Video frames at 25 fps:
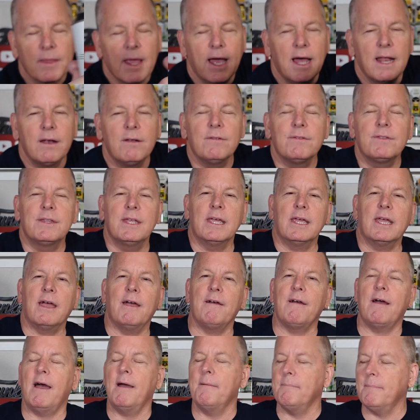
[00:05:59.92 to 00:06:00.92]
I don't think
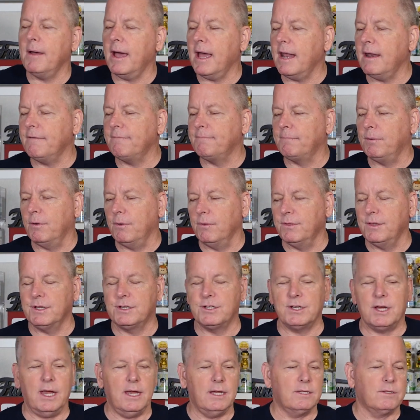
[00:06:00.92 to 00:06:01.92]
I might have pulled the
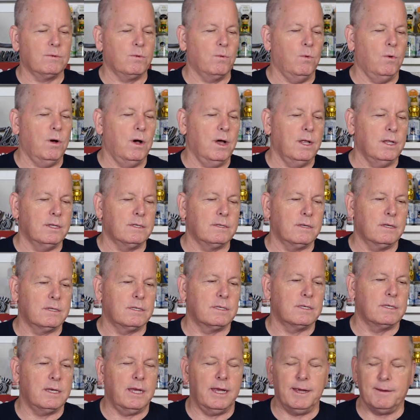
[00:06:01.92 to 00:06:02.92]
chase once. Let's
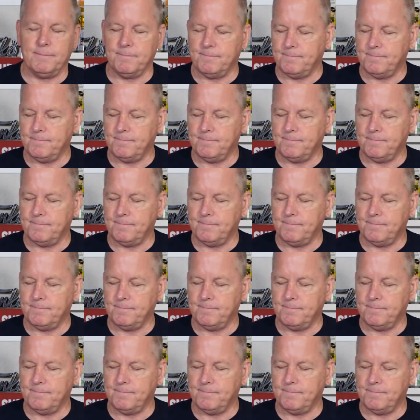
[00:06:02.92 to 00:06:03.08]
see.